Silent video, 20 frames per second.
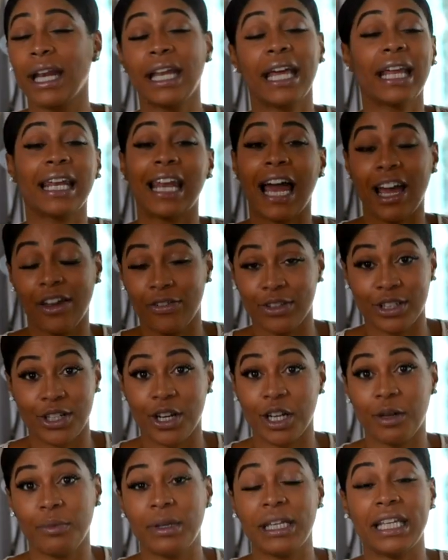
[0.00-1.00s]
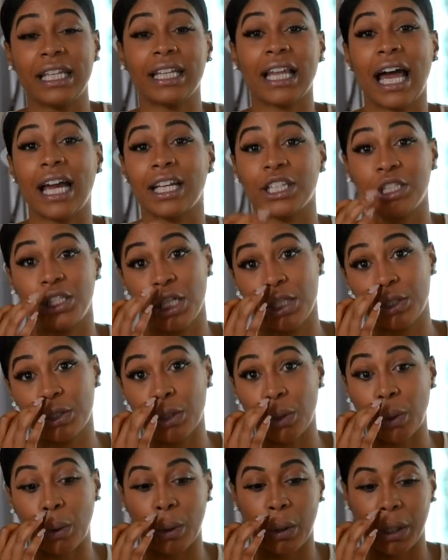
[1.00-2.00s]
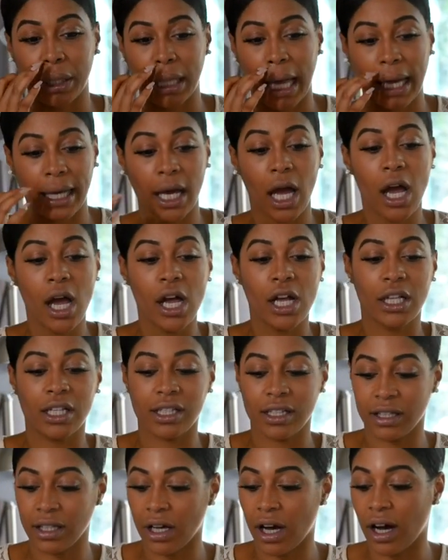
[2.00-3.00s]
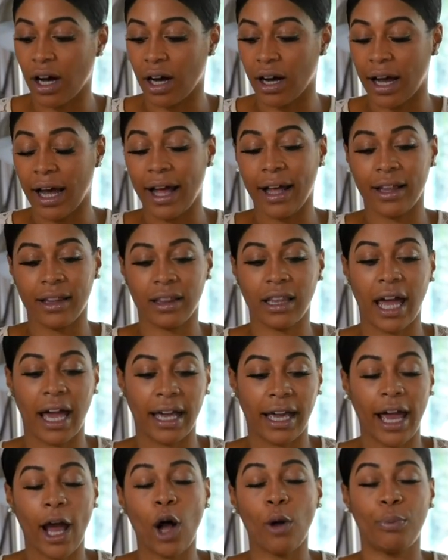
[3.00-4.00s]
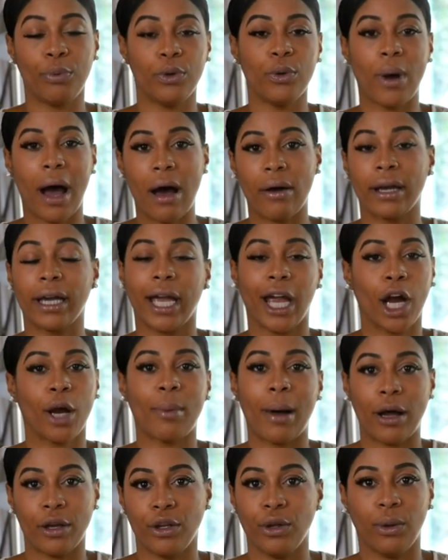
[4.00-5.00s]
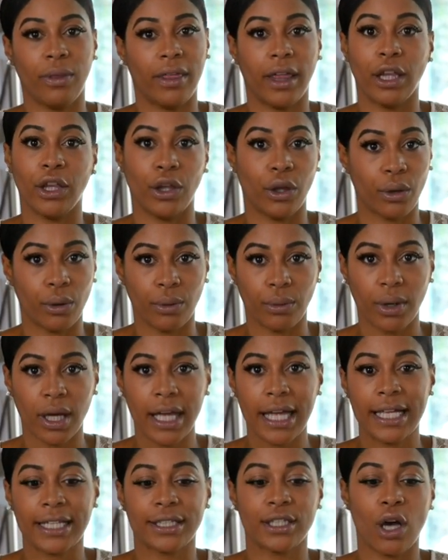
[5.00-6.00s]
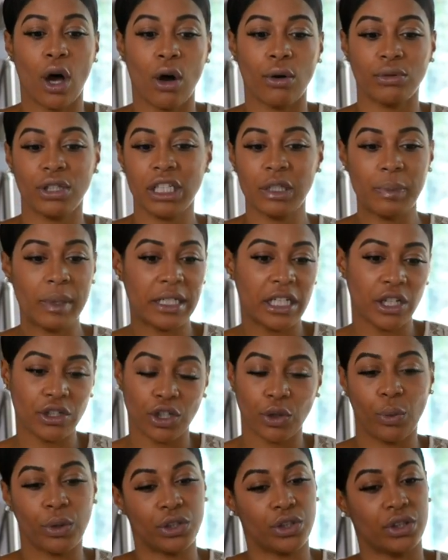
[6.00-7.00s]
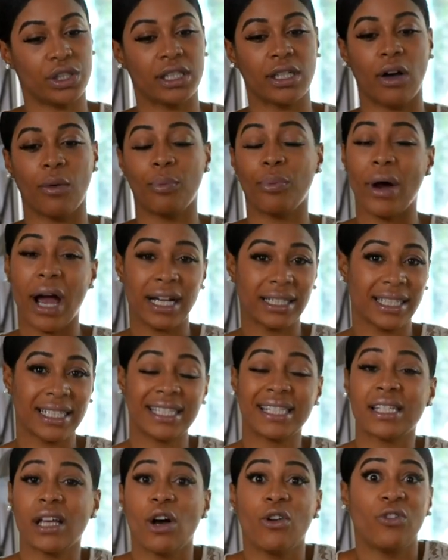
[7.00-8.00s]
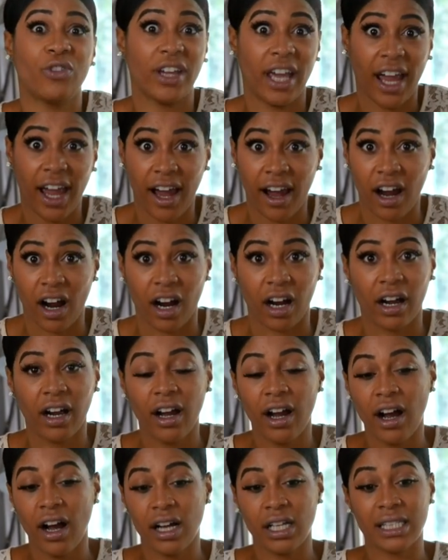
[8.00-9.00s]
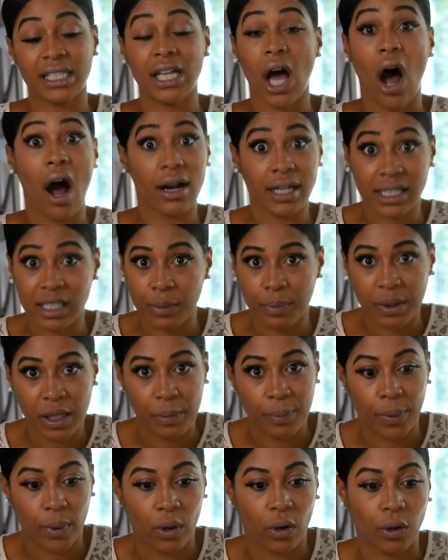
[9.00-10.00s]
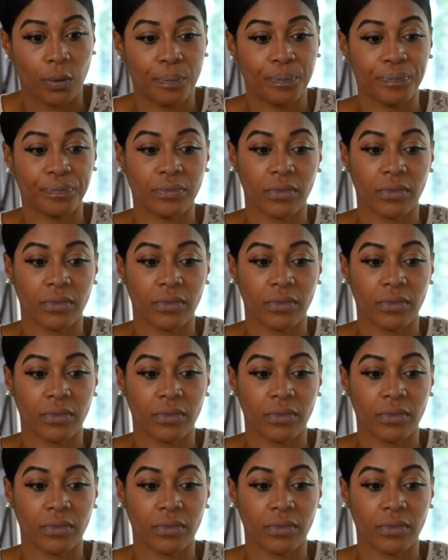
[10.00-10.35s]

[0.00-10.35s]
in life is gonna be like gentle or like help you out and care about you than you. So just be gentle with yourself. Practice self-care. Talk to people.